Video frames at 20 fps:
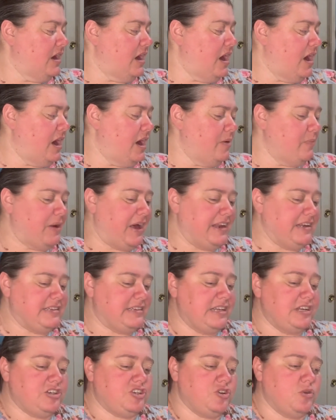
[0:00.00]
I
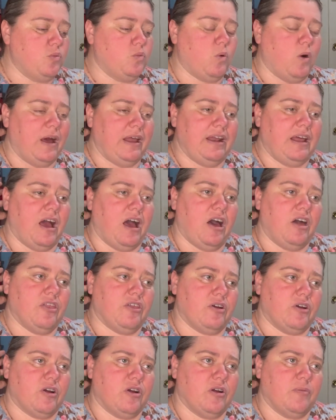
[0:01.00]
did do one
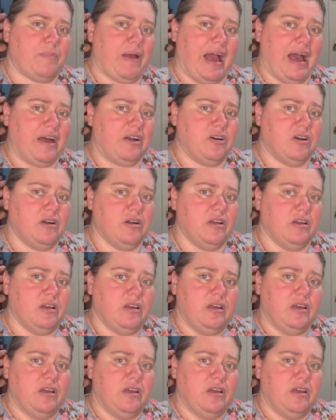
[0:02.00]
other pattern